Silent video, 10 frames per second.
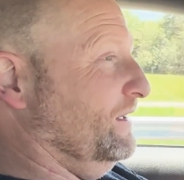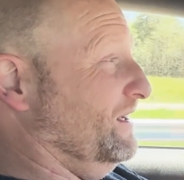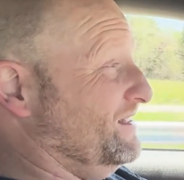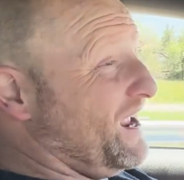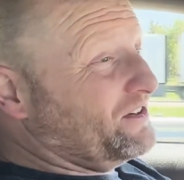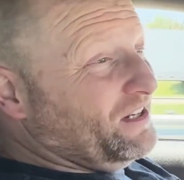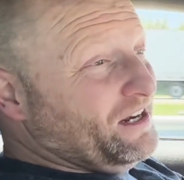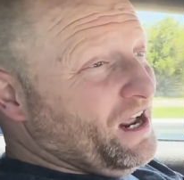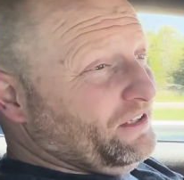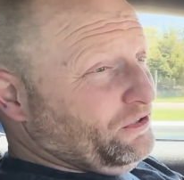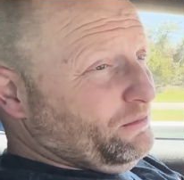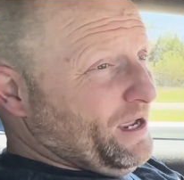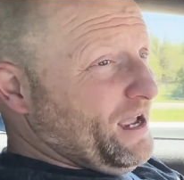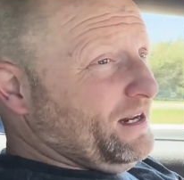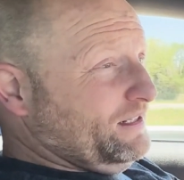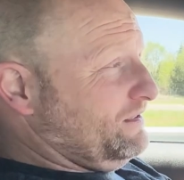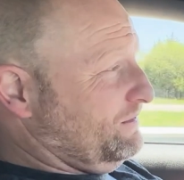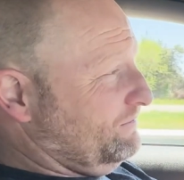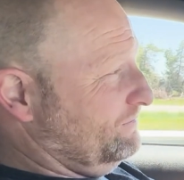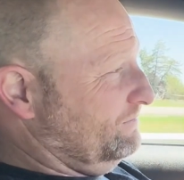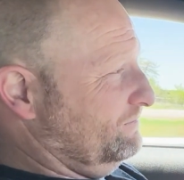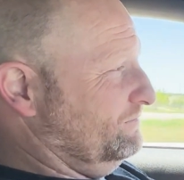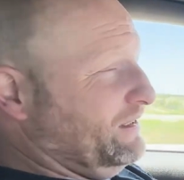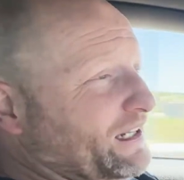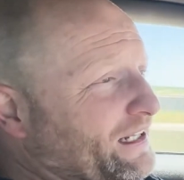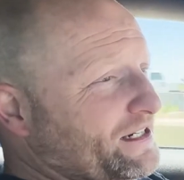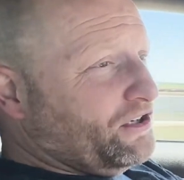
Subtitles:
it's actually not too bad. It's at least